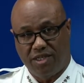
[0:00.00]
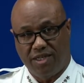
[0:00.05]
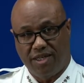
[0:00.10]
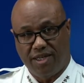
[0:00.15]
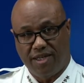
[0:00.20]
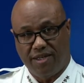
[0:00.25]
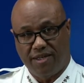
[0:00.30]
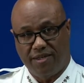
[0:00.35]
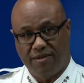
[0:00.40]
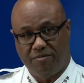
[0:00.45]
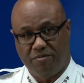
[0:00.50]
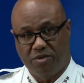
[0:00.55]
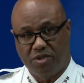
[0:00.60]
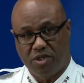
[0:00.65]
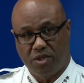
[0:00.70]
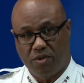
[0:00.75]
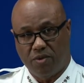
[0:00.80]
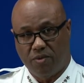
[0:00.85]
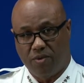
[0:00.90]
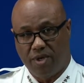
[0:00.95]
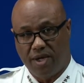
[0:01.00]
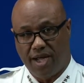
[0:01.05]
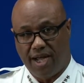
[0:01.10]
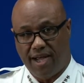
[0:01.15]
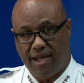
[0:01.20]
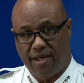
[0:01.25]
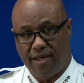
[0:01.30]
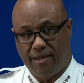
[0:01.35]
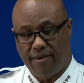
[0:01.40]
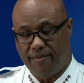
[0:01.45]
Uh, so
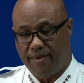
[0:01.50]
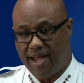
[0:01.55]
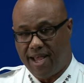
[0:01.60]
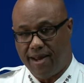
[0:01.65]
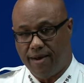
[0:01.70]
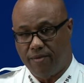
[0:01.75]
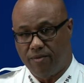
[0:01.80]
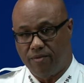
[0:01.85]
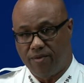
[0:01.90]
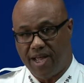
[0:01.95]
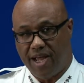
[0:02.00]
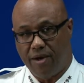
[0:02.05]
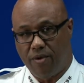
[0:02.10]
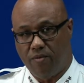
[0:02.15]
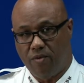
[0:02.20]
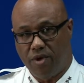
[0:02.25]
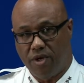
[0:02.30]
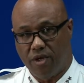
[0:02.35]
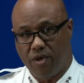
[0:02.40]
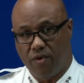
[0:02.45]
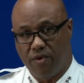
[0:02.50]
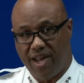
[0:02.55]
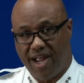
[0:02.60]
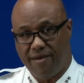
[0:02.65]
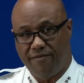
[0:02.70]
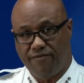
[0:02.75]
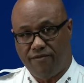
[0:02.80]
uh, I don't I don't want to go that